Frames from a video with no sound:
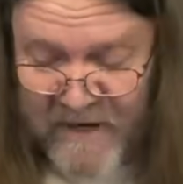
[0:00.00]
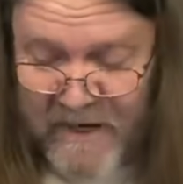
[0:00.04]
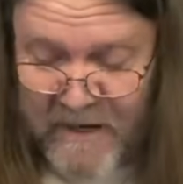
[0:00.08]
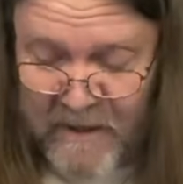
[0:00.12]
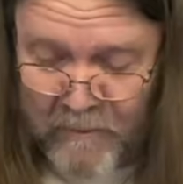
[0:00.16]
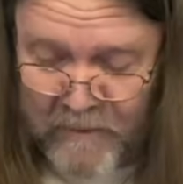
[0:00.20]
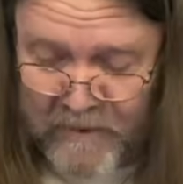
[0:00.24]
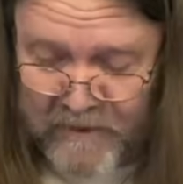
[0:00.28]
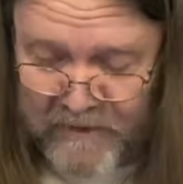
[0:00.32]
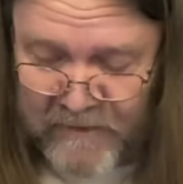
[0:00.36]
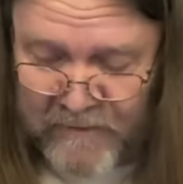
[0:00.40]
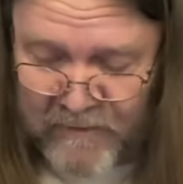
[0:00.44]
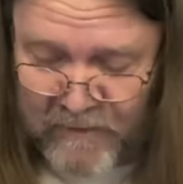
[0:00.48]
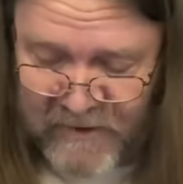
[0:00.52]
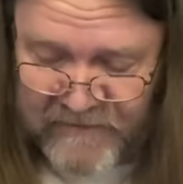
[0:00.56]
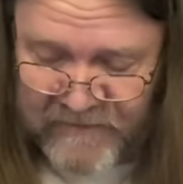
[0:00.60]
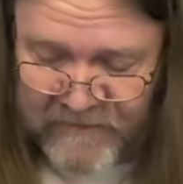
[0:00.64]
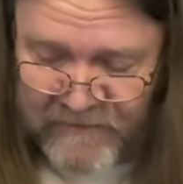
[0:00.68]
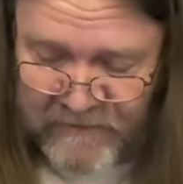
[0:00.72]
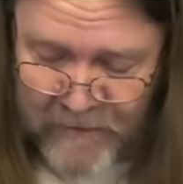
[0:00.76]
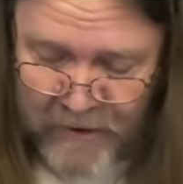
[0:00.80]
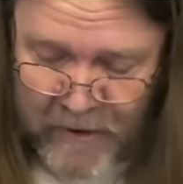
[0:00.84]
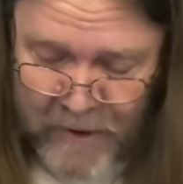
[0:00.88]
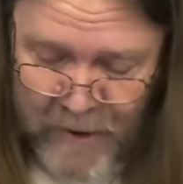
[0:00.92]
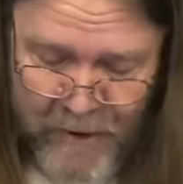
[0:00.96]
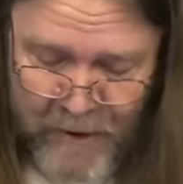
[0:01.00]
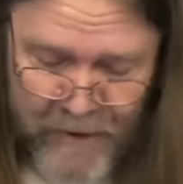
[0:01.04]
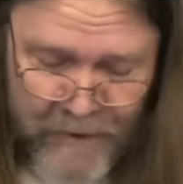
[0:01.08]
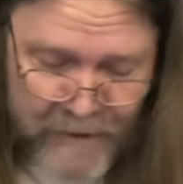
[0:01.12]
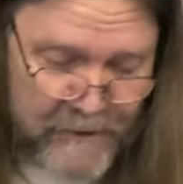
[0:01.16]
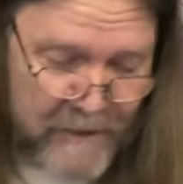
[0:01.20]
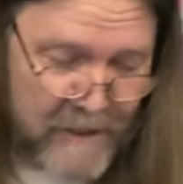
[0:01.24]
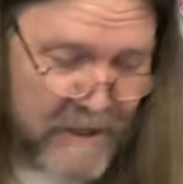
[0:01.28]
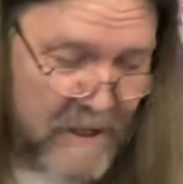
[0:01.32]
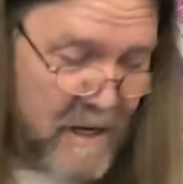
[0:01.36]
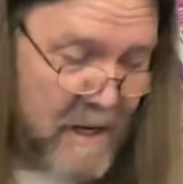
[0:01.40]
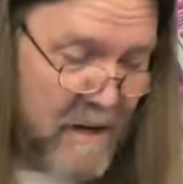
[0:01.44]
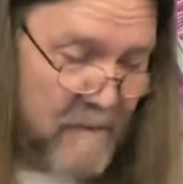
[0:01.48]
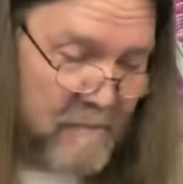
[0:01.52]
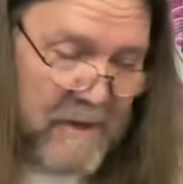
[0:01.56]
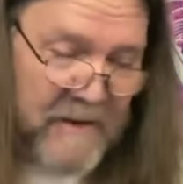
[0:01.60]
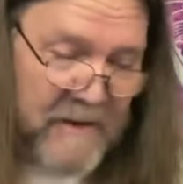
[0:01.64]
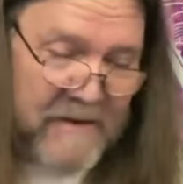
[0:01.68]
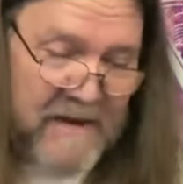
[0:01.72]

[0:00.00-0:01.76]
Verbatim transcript: I don't want to crush your heart, but